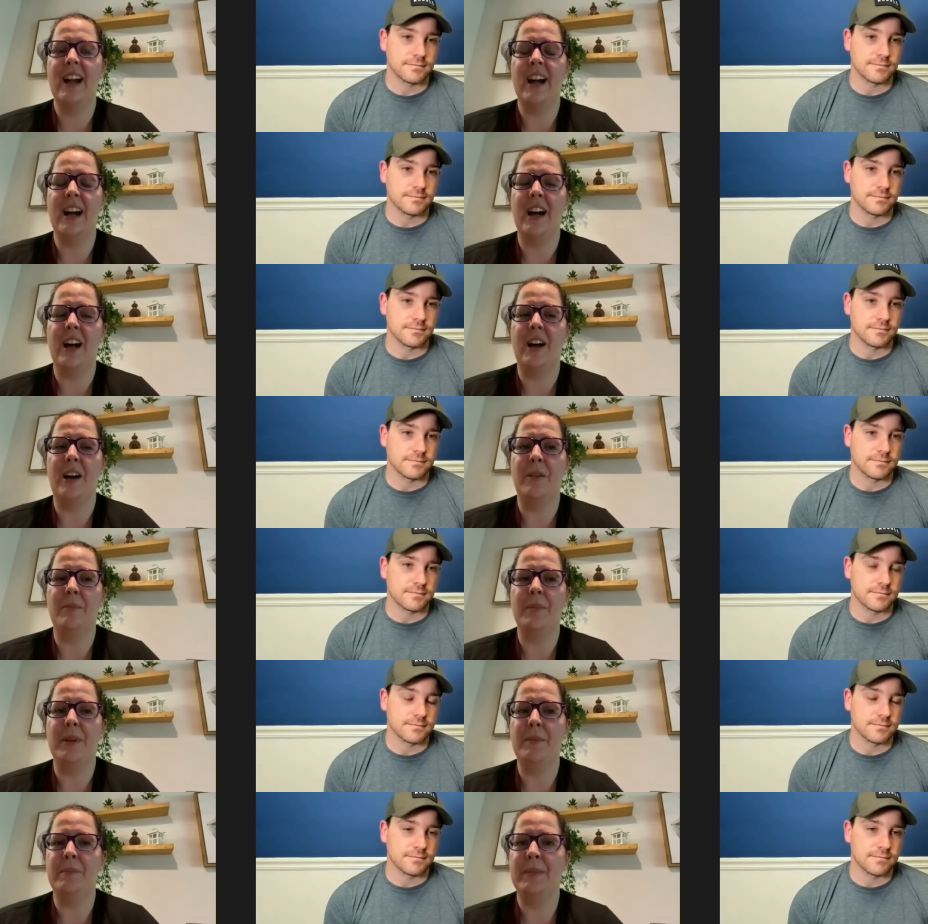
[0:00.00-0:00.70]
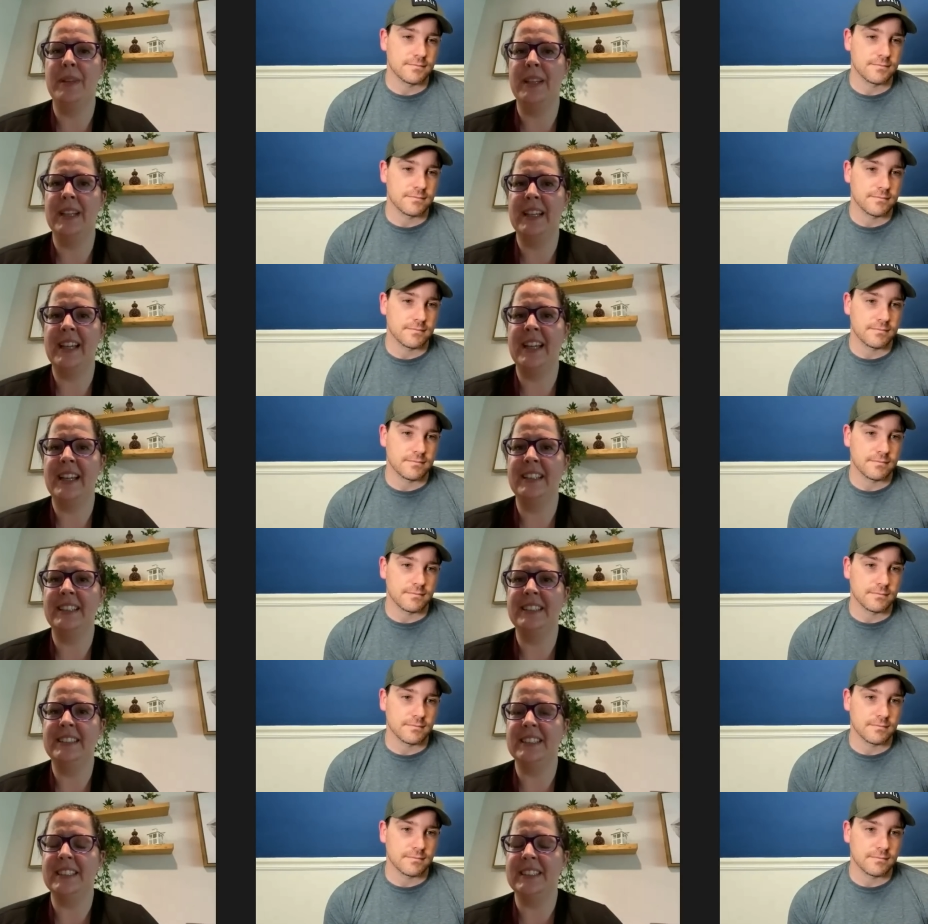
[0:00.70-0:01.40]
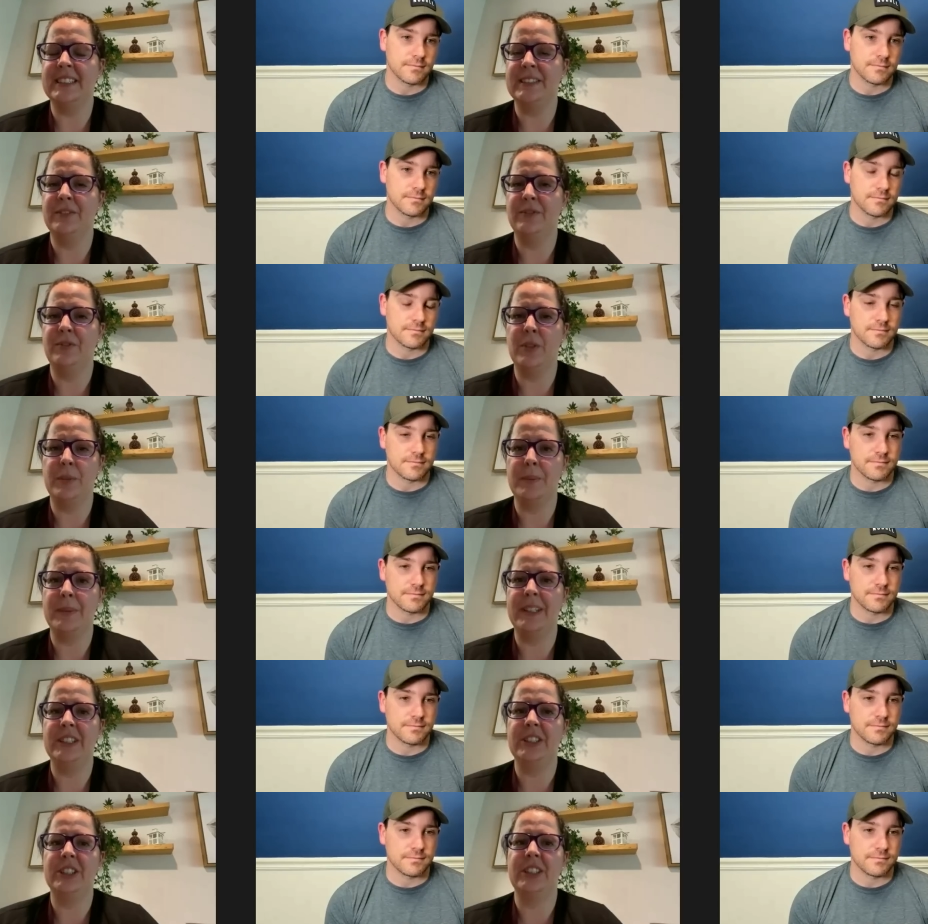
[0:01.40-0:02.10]
Speaker 1: um, and mitigating
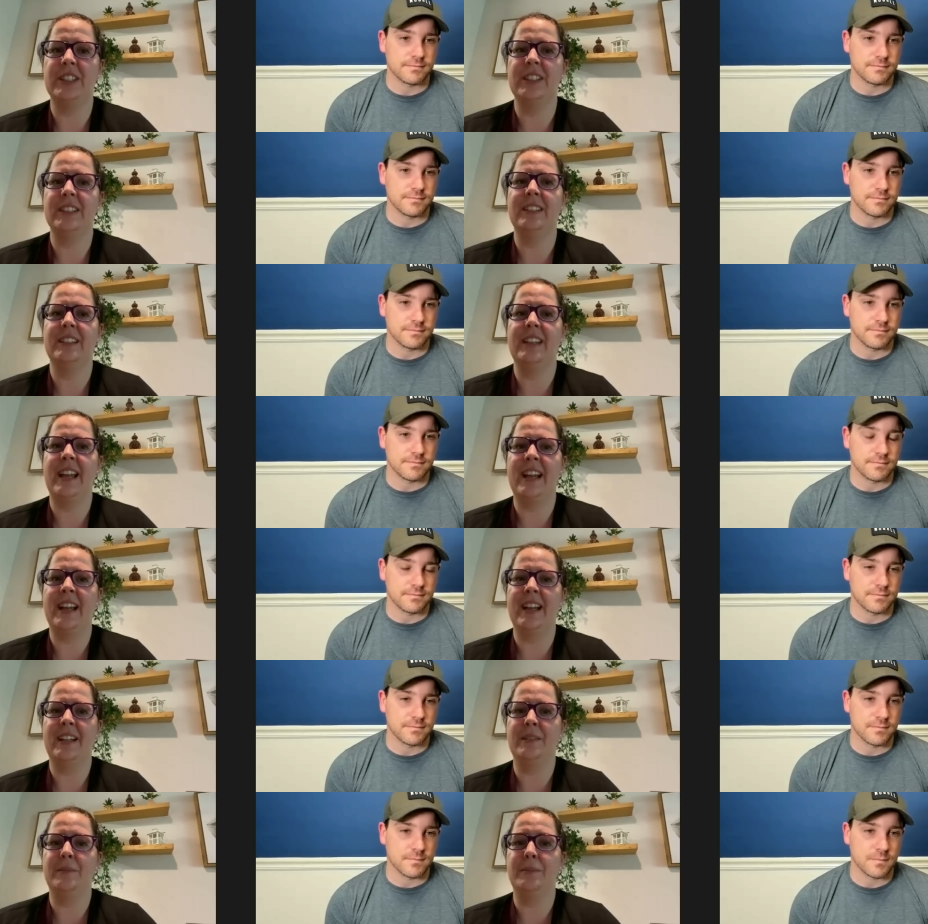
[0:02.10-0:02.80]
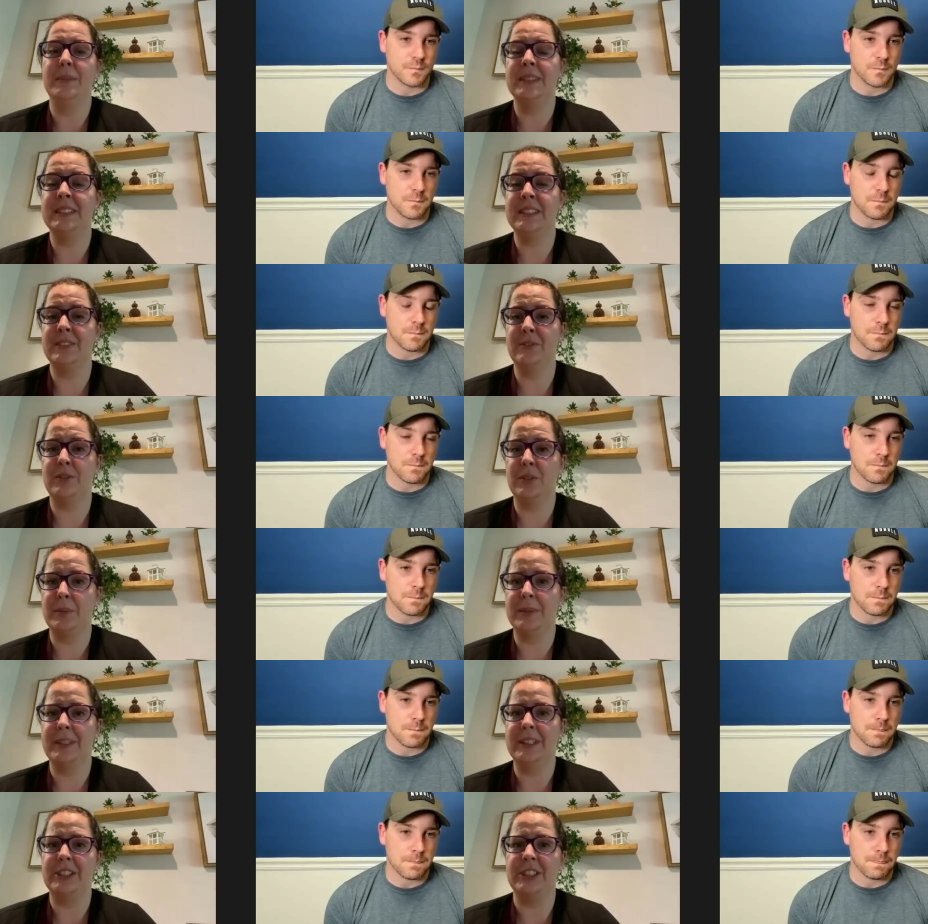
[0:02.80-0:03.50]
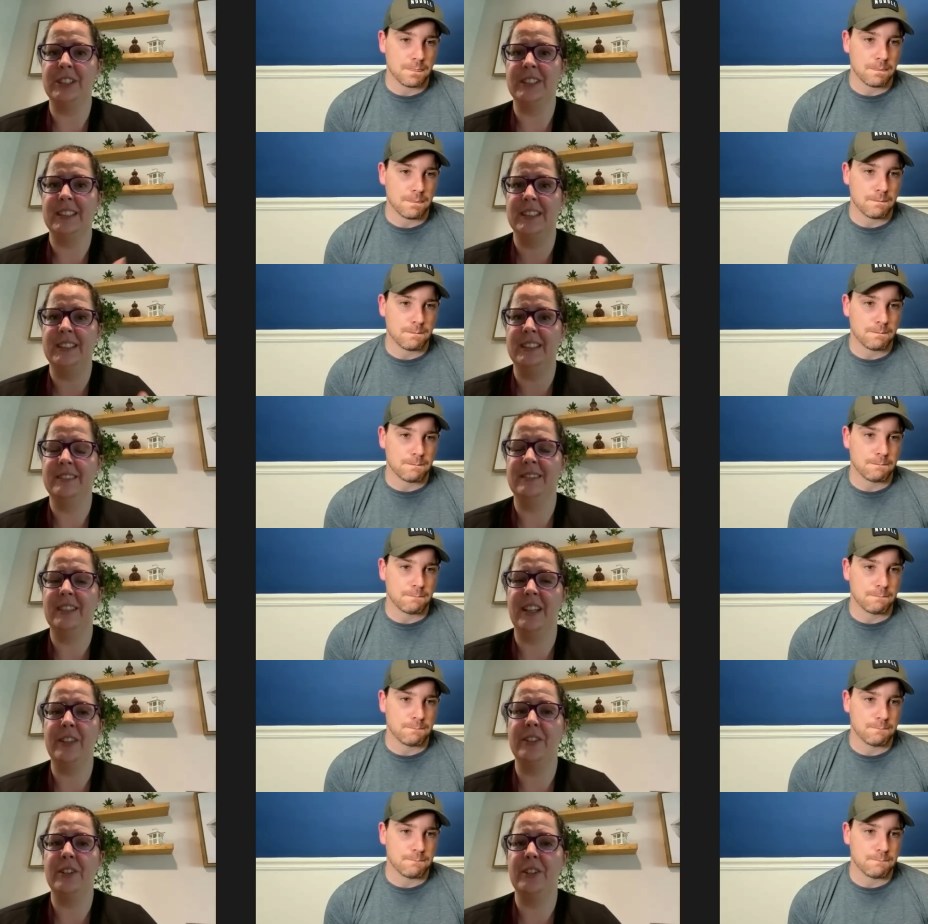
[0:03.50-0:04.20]
disinformation and misinformation
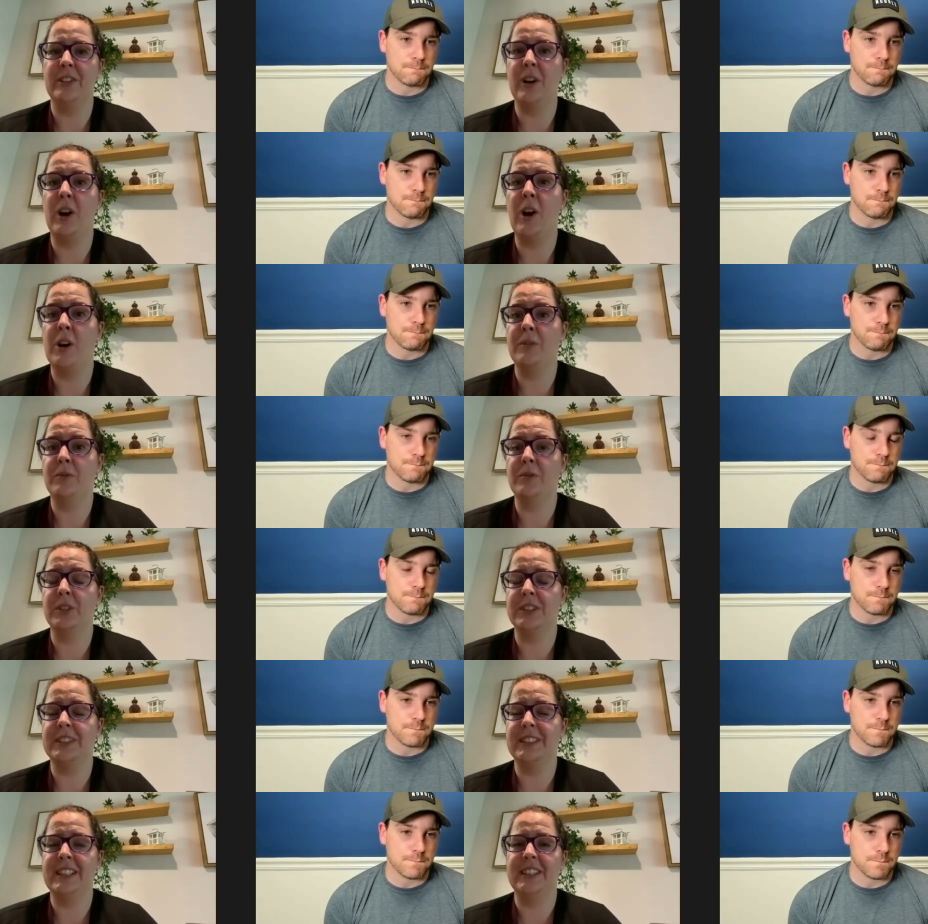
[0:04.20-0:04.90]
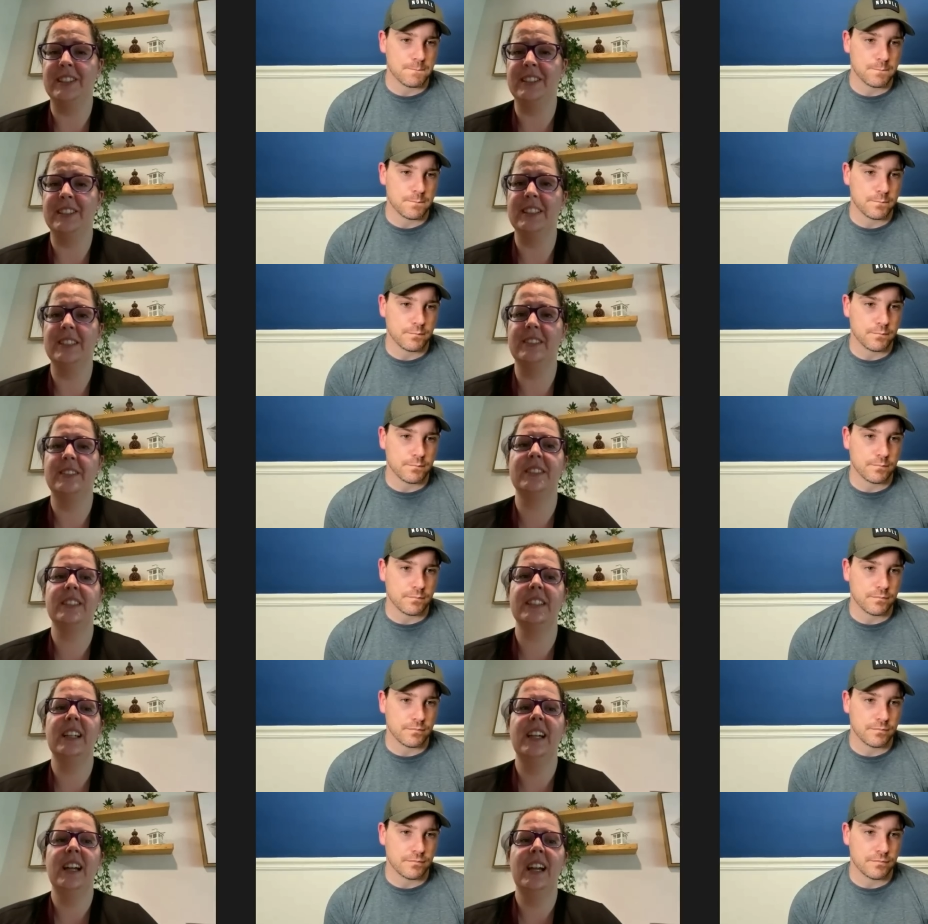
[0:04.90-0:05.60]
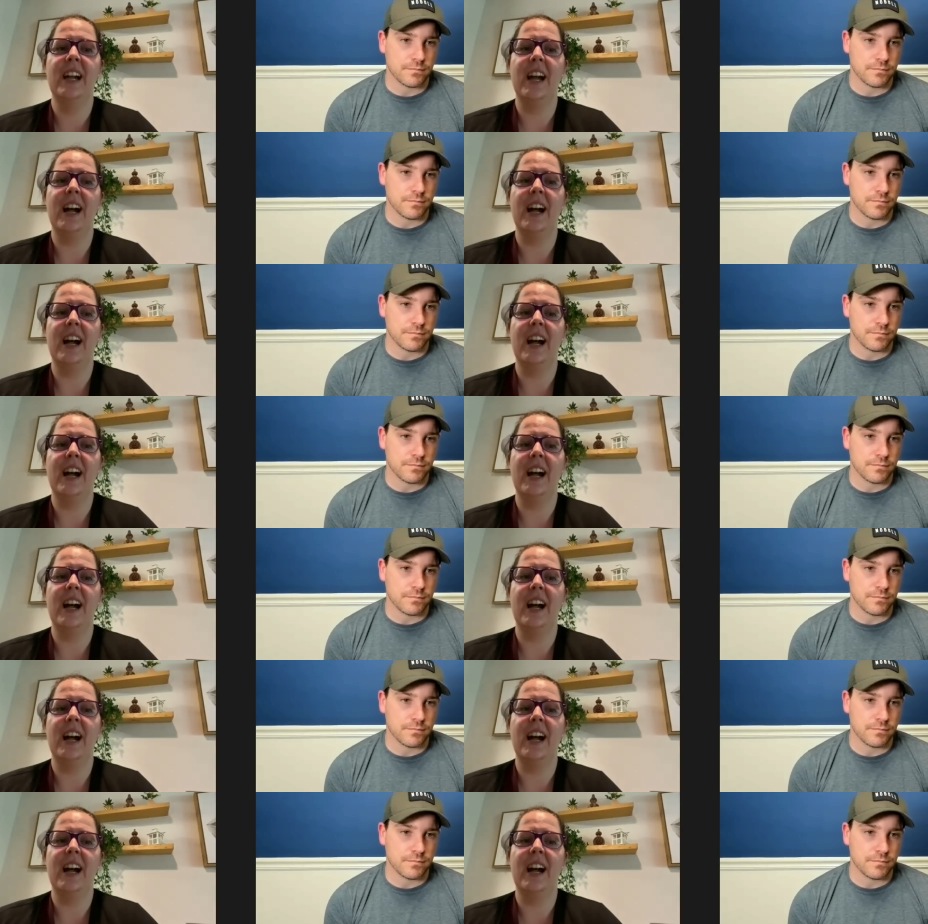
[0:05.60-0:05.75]
and other harmful narratives.